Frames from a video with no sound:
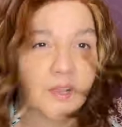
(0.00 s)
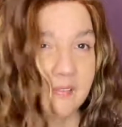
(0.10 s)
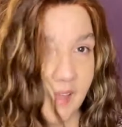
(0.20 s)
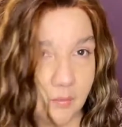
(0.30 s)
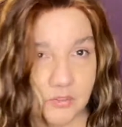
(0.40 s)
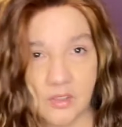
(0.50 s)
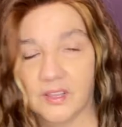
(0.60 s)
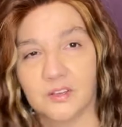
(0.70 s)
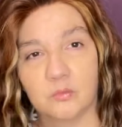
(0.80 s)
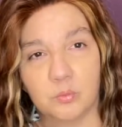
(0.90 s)
that was the
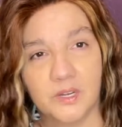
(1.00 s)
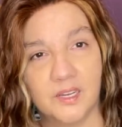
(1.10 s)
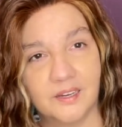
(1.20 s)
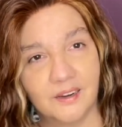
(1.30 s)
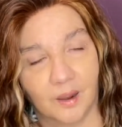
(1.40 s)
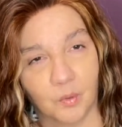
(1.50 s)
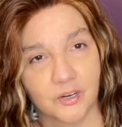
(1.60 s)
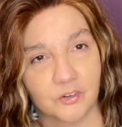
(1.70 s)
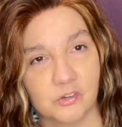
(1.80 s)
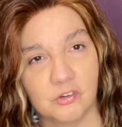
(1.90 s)
last wig I wanted to
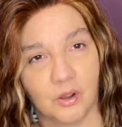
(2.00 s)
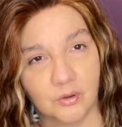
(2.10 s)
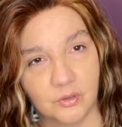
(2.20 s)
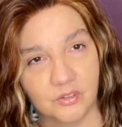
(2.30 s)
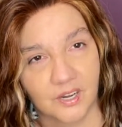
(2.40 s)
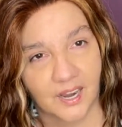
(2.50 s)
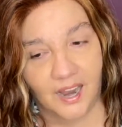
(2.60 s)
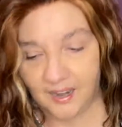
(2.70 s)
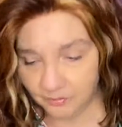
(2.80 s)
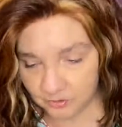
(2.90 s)
show you today. I
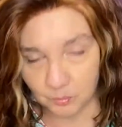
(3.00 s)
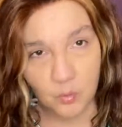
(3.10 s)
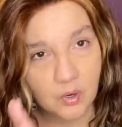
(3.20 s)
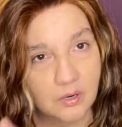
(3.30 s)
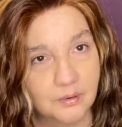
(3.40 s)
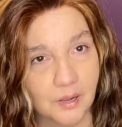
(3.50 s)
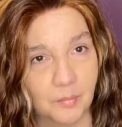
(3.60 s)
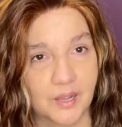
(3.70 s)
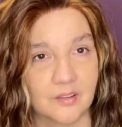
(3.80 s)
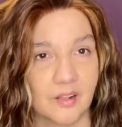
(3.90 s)
have some more in my
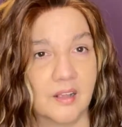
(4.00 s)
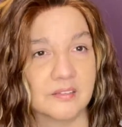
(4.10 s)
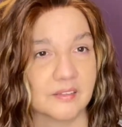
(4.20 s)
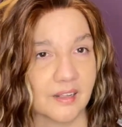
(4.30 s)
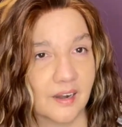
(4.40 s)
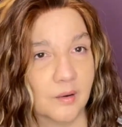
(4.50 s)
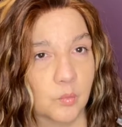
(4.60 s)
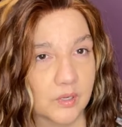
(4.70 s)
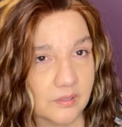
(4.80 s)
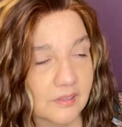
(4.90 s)
closet that I
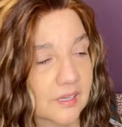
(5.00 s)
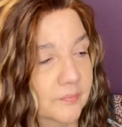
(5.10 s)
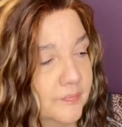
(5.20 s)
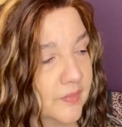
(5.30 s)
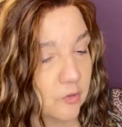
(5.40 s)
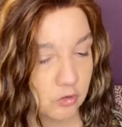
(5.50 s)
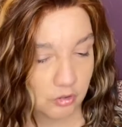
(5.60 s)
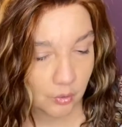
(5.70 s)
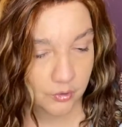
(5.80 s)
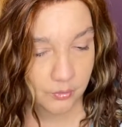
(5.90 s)
will
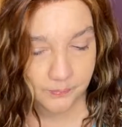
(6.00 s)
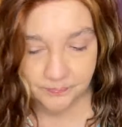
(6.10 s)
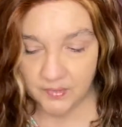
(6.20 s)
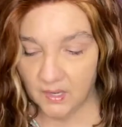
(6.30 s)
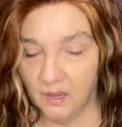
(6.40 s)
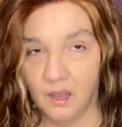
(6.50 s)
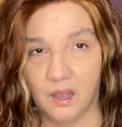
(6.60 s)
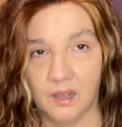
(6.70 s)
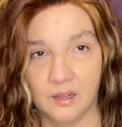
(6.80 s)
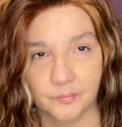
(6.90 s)
show you
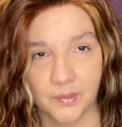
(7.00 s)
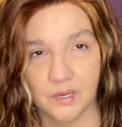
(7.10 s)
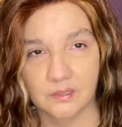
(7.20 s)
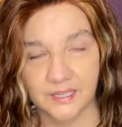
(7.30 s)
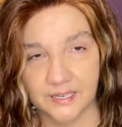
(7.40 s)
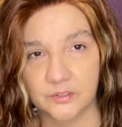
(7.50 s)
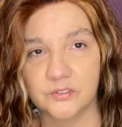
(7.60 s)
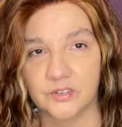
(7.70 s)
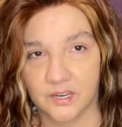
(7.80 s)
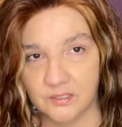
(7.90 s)
at a later
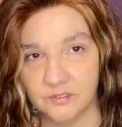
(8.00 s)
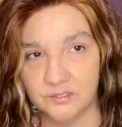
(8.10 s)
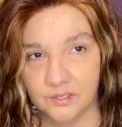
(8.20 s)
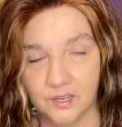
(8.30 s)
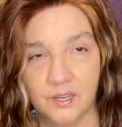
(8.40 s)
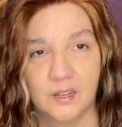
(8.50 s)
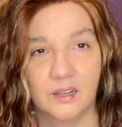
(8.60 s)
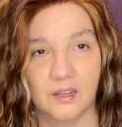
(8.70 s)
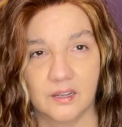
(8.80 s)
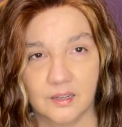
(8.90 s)
date.
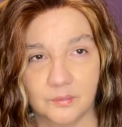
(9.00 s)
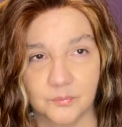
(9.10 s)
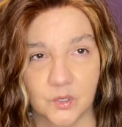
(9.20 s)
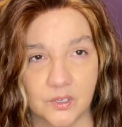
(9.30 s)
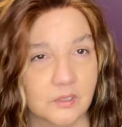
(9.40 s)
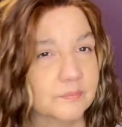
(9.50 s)
I'm gonna